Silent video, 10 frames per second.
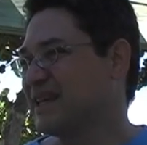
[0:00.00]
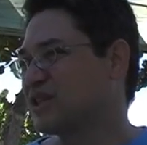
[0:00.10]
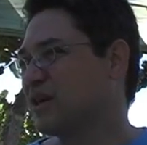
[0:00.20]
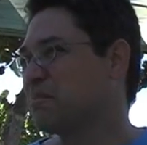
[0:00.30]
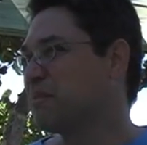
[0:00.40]

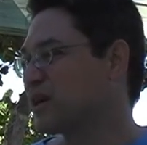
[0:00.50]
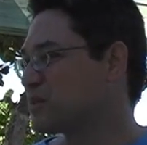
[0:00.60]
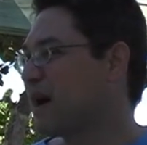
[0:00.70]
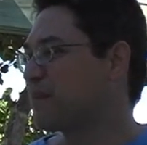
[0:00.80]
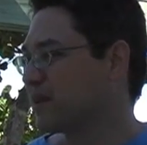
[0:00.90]
It's a
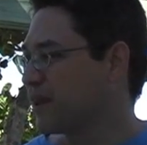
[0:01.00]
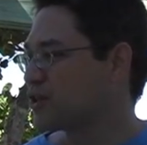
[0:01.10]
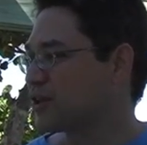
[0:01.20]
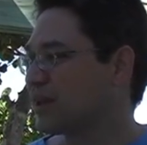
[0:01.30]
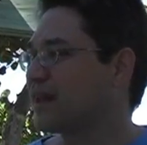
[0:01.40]
mixed
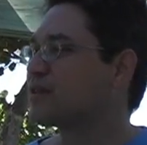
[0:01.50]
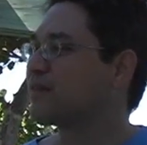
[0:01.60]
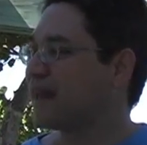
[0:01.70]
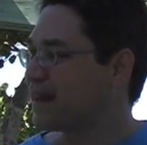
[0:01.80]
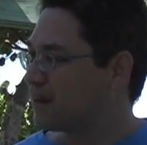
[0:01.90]
population, lots
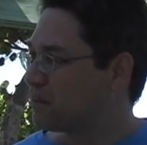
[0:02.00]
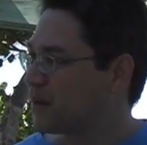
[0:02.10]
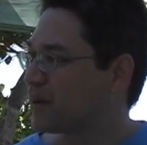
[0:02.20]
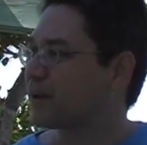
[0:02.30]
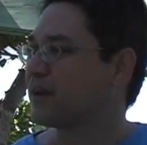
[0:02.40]
of Latin
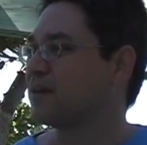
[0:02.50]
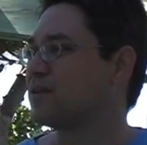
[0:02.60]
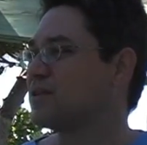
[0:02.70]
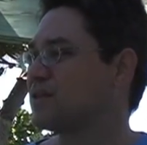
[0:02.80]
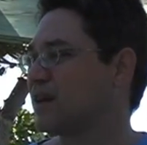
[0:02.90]

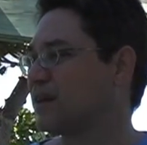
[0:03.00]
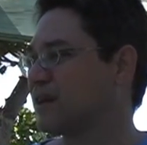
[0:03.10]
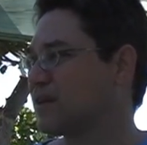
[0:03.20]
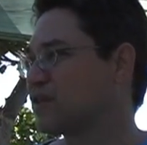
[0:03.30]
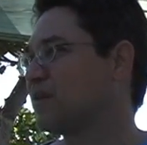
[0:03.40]
Americans
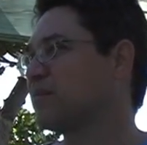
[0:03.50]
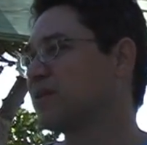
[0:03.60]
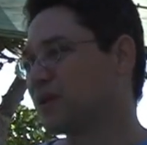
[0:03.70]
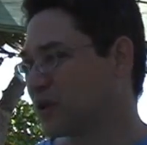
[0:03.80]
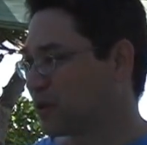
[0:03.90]
and some
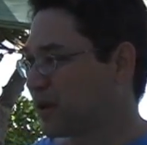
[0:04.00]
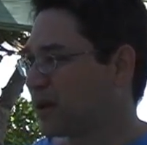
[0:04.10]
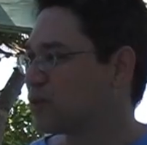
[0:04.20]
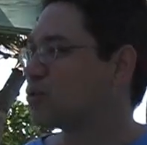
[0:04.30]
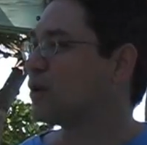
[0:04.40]

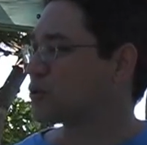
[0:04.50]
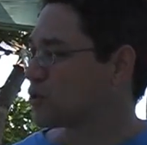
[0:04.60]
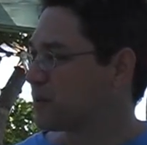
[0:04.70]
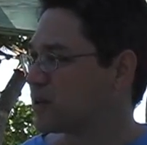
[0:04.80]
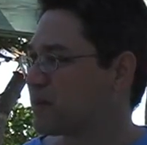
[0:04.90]
Europeans who also
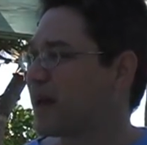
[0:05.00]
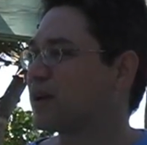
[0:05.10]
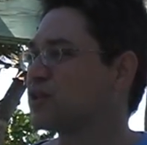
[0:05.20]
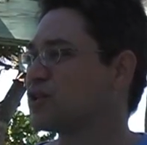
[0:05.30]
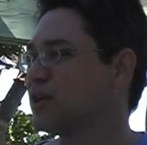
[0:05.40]
speak
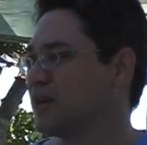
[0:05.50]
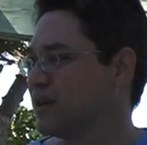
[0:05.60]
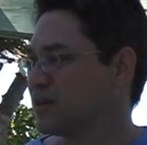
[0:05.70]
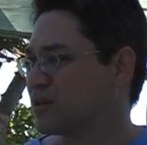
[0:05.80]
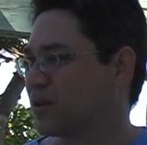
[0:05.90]
Spanish.
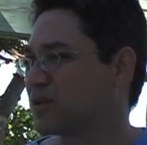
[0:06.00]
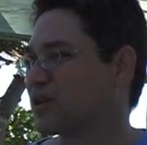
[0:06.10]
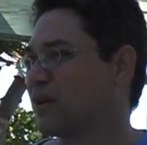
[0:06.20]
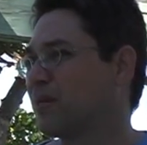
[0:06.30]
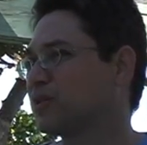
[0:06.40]
So
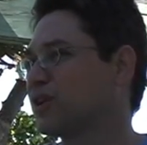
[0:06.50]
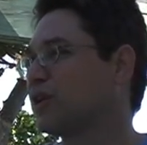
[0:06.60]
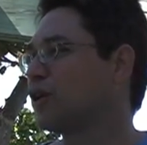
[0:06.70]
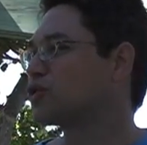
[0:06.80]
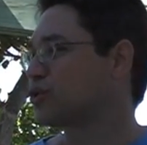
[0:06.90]
it's a
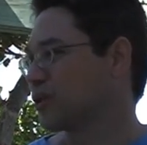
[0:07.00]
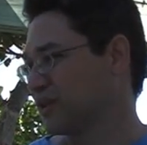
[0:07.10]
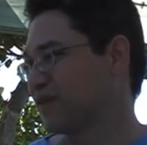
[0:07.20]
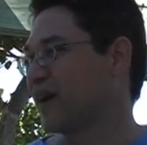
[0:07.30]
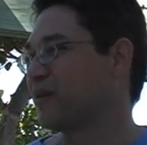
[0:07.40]

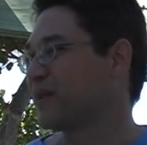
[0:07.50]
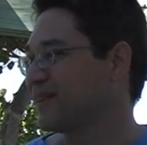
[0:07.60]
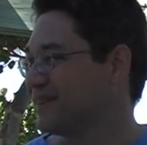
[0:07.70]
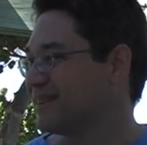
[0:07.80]
multicultural environment.